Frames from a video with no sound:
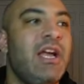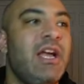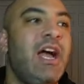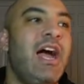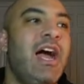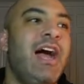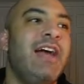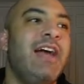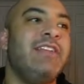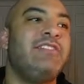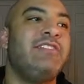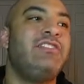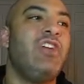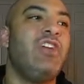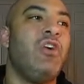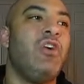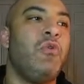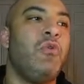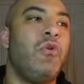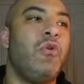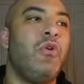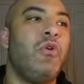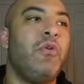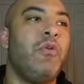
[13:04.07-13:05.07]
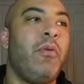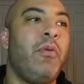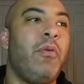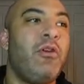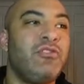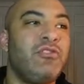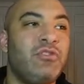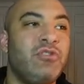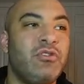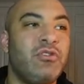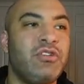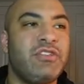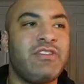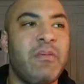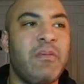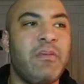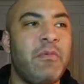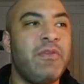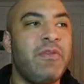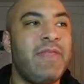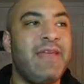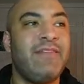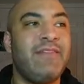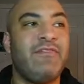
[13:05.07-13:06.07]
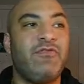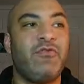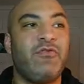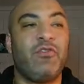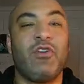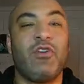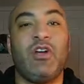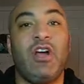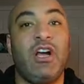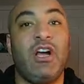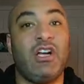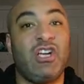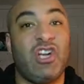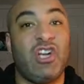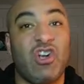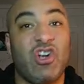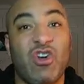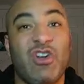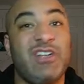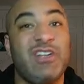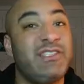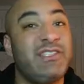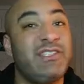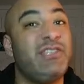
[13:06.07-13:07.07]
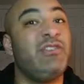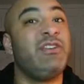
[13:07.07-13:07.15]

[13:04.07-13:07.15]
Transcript: So Paul George is someone that, for a current series